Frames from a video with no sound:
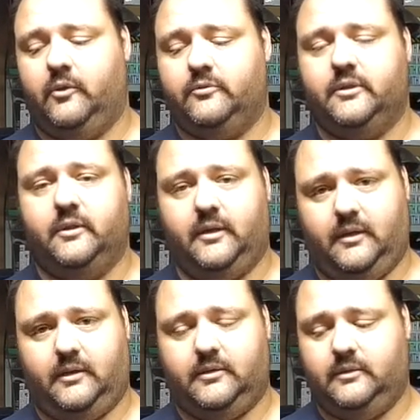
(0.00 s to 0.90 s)
Those are the
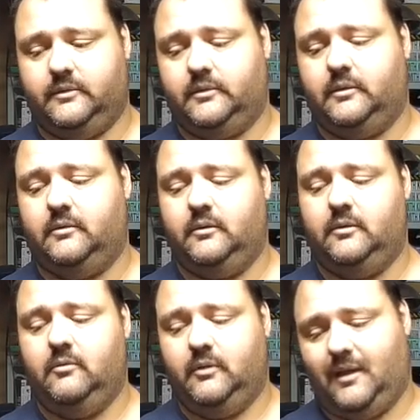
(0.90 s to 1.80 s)
connections.
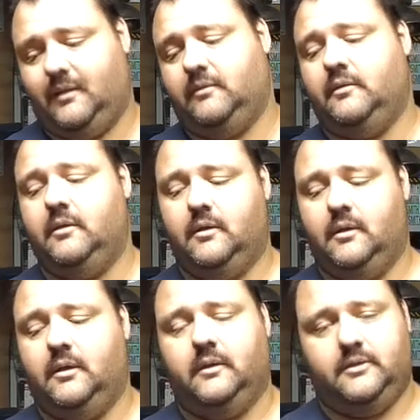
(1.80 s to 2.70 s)
You can
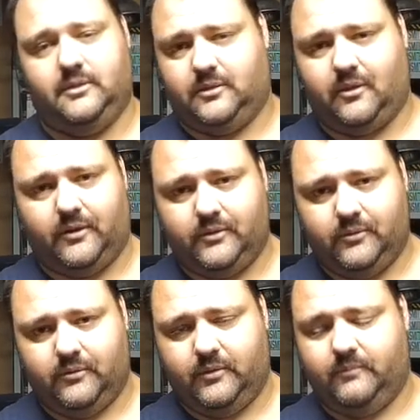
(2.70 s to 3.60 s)
just solder
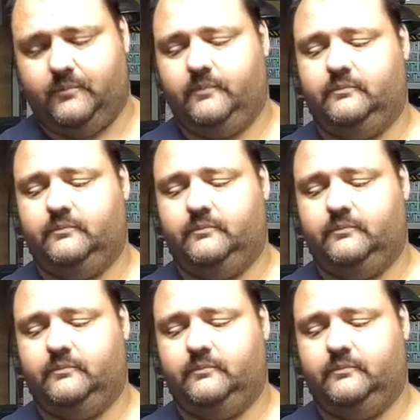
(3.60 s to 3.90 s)
to them.